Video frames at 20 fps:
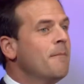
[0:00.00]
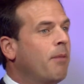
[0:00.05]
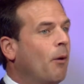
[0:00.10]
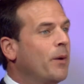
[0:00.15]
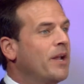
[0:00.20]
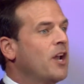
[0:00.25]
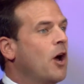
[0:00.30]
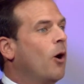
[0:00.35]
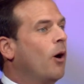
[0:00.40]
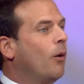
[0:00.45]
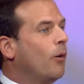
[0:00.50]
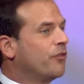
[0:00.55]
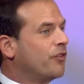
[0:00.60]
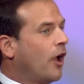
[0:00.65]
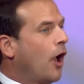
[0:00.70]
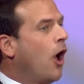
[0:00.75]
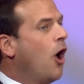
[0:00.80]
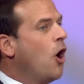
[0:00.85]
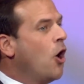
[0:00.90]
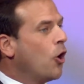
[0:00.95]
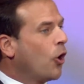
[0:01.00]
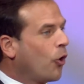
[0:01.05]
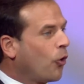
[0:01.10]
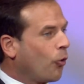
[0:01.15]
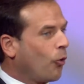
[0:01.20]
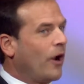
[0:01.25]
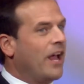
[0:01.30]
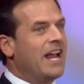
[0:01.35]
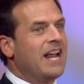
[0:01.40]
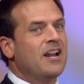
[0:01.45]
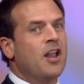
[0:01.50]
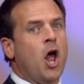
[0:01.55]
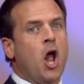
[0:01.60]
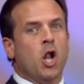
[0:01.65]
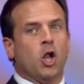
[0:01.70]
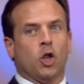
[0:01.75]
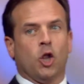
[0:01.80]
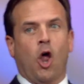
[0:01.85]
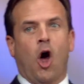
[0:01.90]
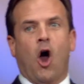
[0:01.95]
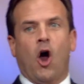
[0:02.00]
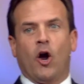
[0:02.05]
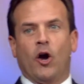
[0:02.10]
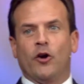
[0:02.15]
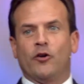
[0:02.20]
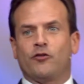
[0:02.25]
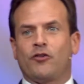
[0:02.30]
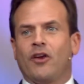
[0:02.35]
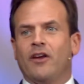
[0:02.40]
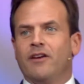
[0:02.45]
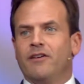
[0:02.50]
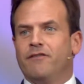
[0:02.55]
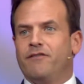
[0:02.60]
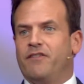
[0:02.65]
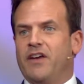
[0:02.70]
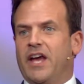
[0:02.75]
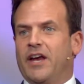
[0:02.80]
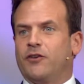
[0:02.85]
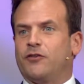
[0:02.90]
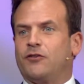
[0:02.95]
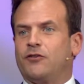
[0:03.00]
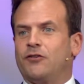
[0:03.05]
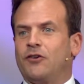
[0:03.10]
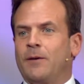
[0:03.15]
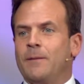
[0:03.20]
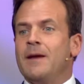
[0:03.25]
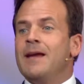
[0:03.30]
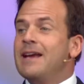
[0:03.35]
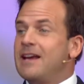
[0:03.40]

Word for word: but we know it was a great large fish.